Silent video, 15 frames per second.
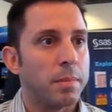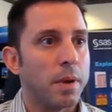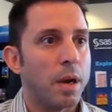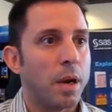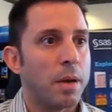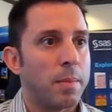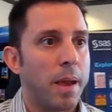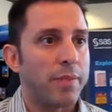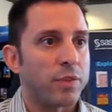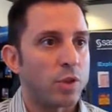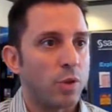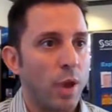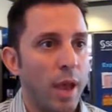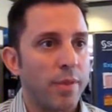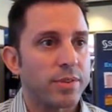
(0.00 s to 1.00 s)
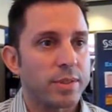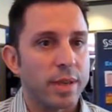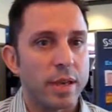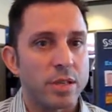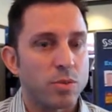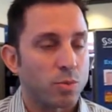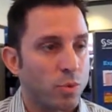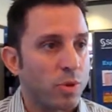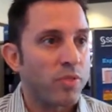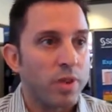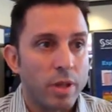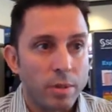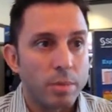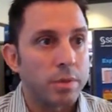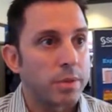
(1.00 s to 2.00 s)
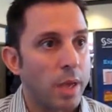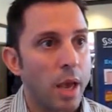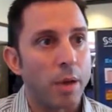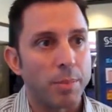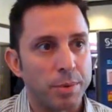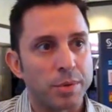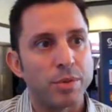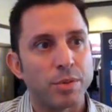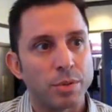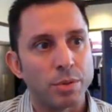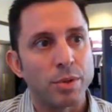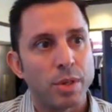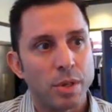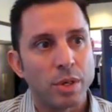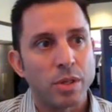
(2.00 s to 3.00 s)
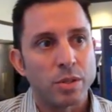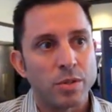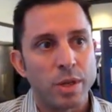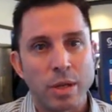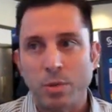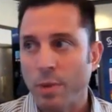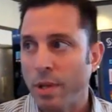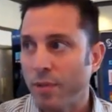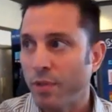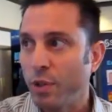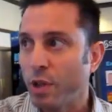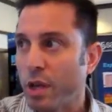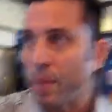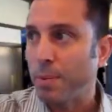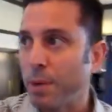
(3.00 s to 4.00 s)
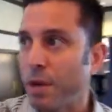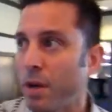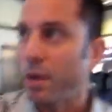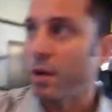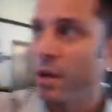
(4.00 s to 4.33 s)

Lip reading: after you have SaaS, we're available to help you do that as well. If you look up here,